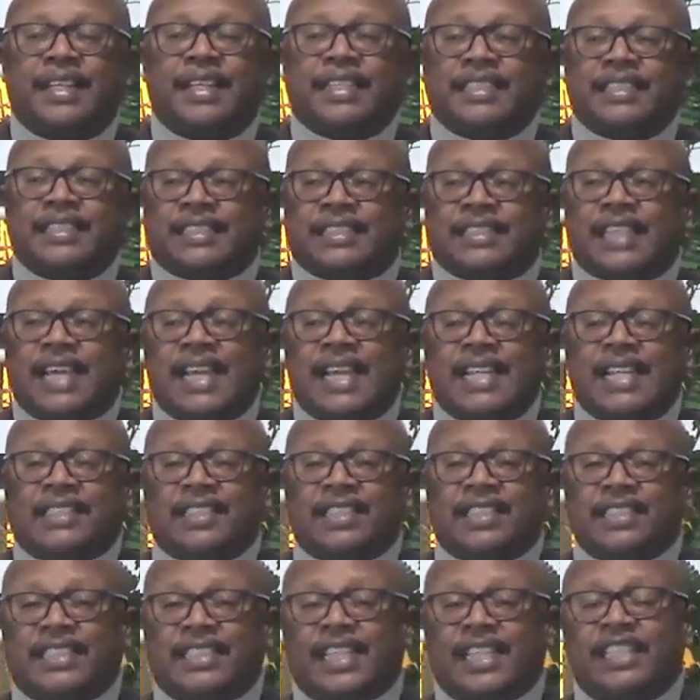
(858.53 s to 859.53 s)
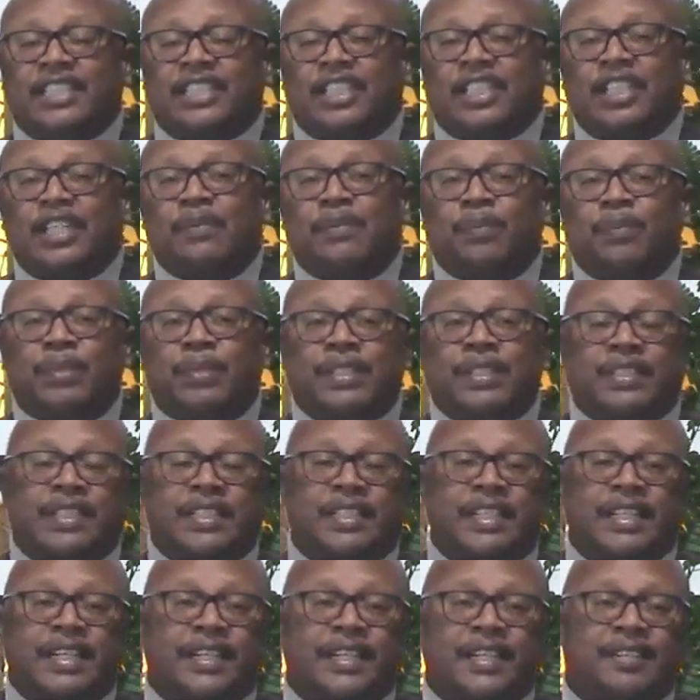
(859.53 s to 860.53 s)
science is catching up with it
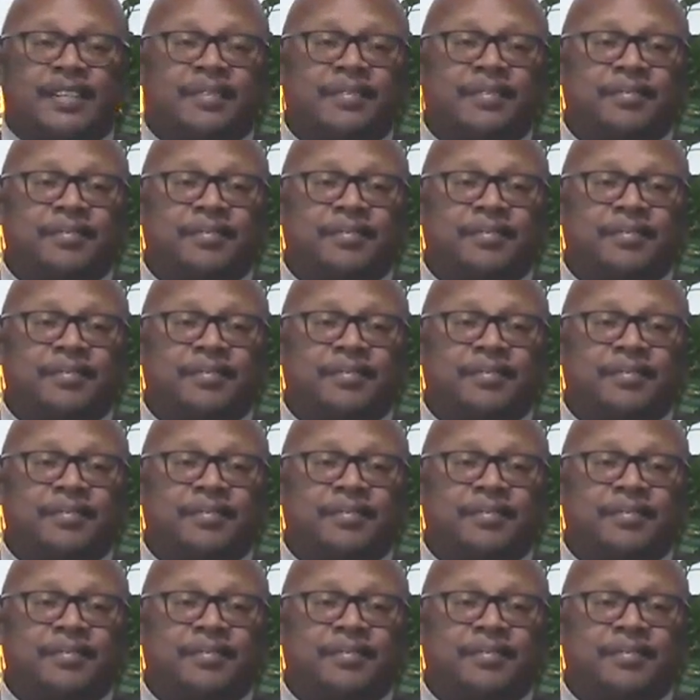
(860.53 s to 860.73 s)
now.